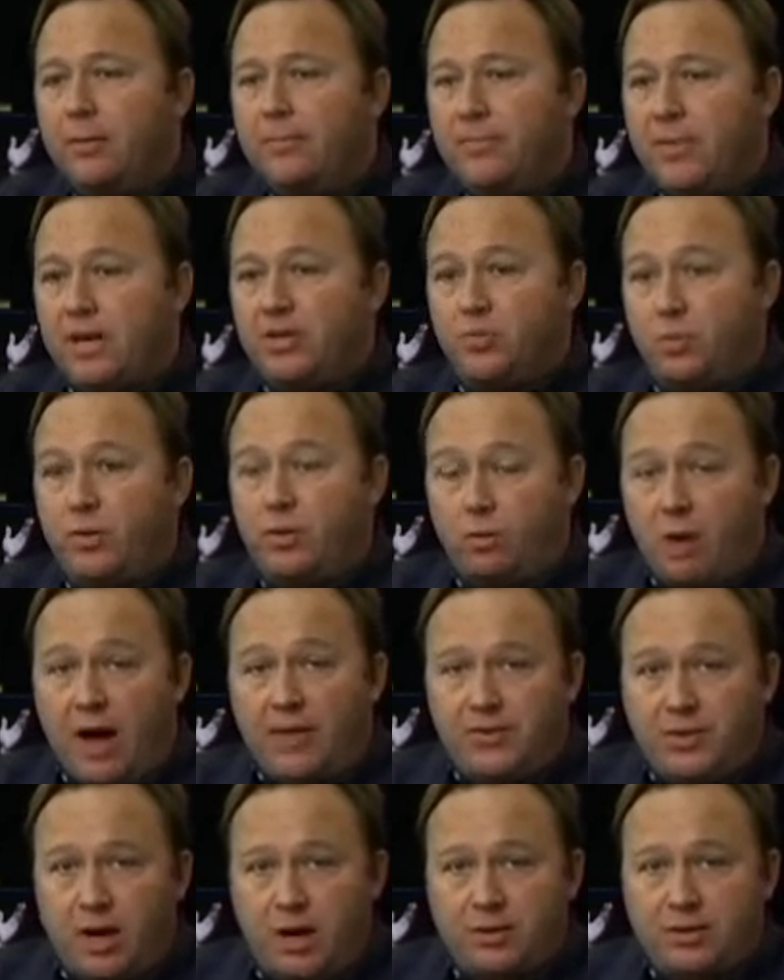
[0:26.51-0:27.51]
That's where the
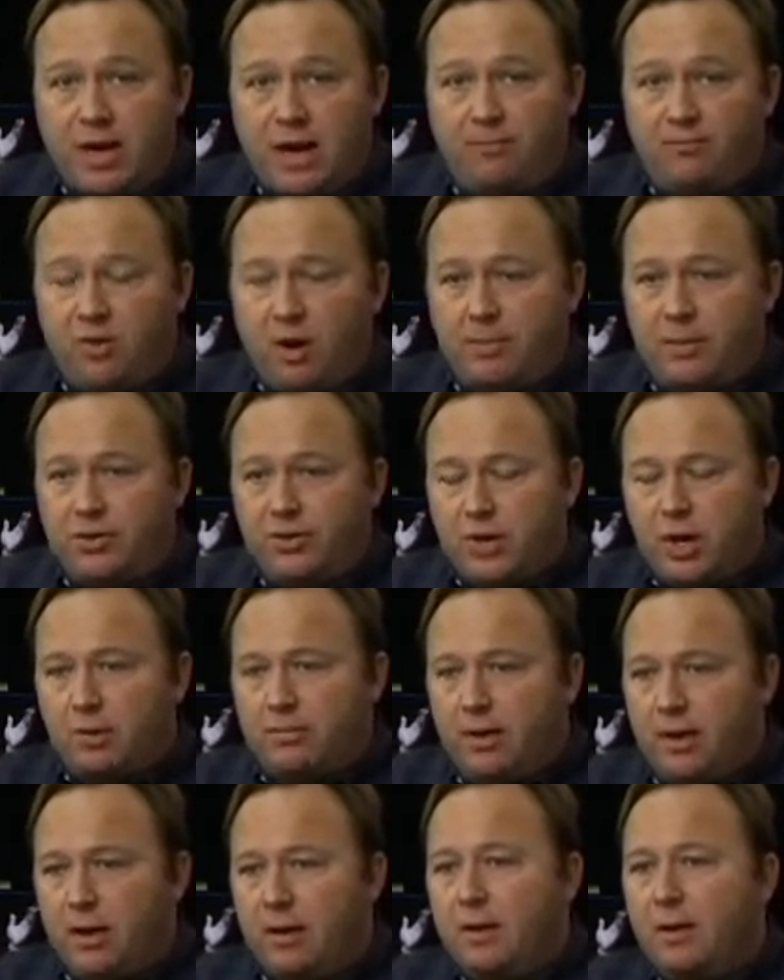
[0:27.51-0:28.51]
Rothschilds came from in
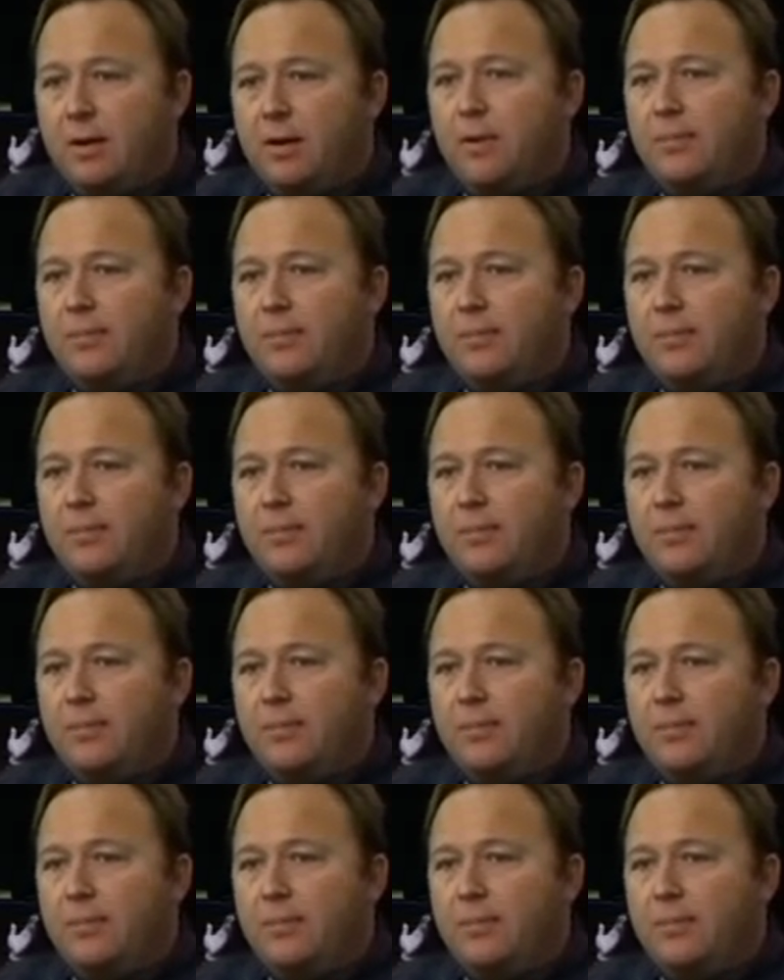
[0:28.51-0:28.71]
Germany.